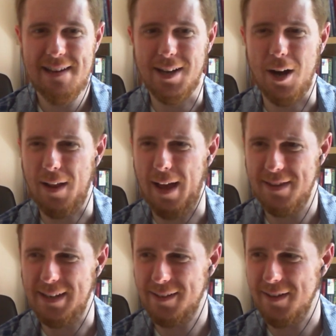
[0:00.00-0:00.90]
I
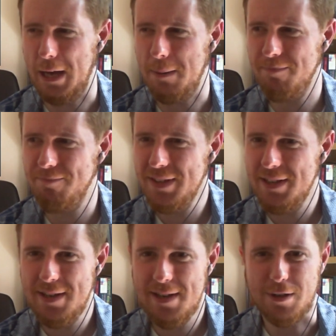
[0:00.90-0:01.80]
think,
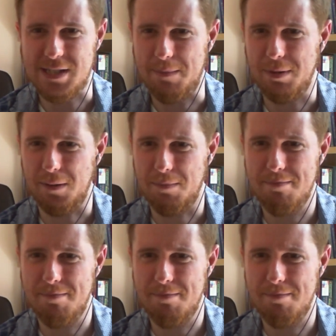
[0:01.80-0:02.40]
for example,